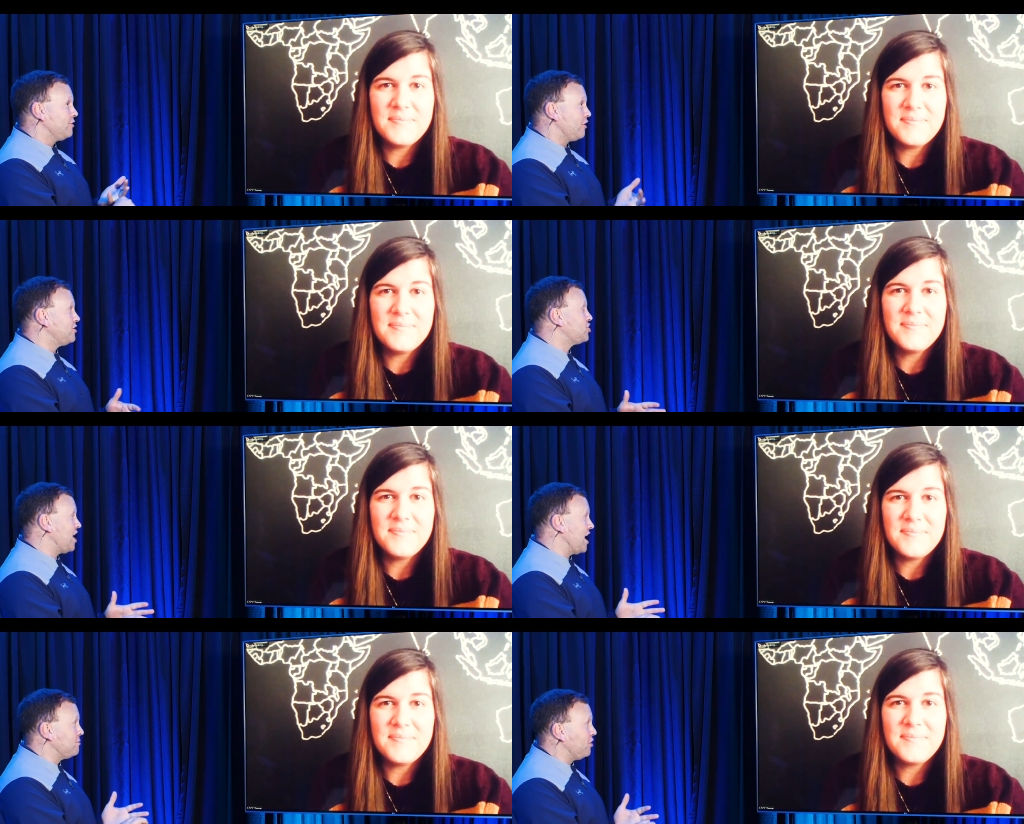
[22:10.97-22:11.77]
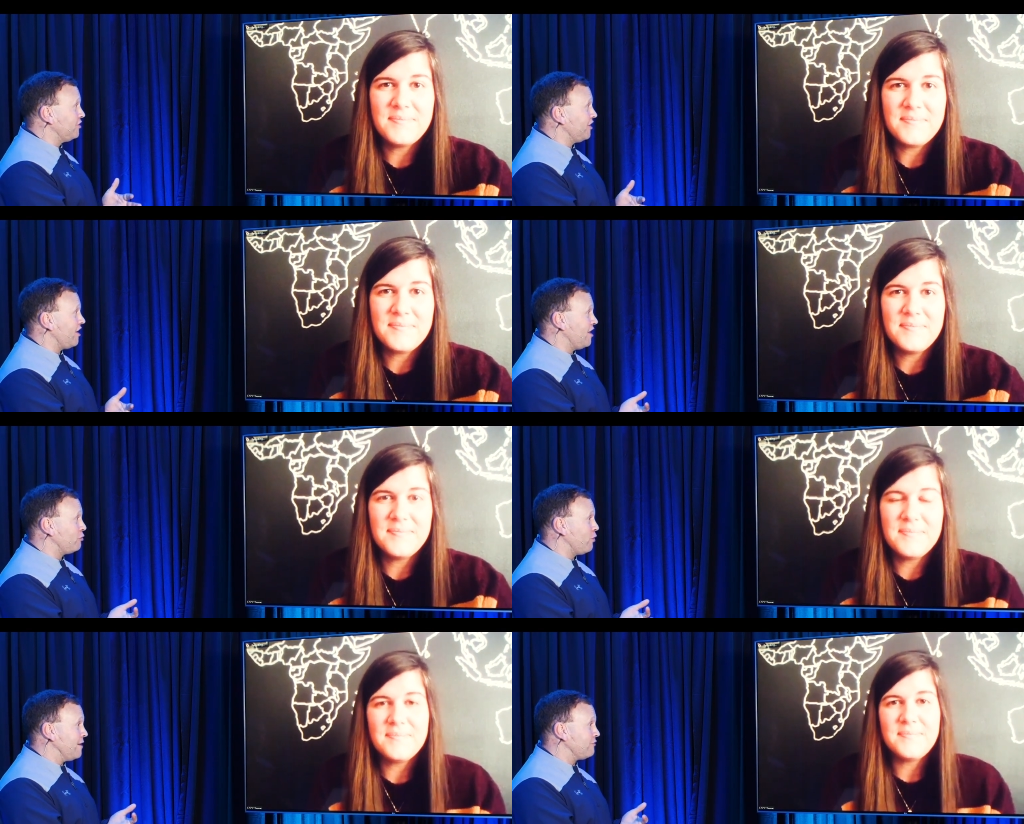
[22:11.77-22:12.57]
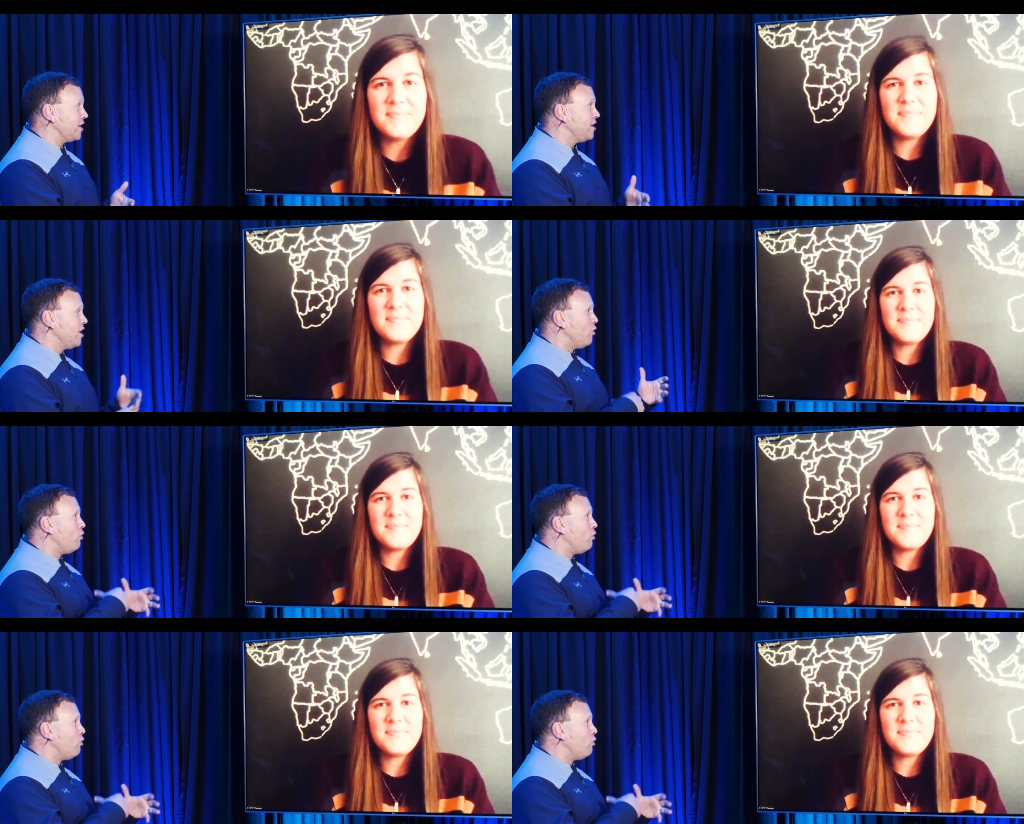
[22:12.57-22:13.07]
Speaker 1: they're unshakable, and they're unwavering.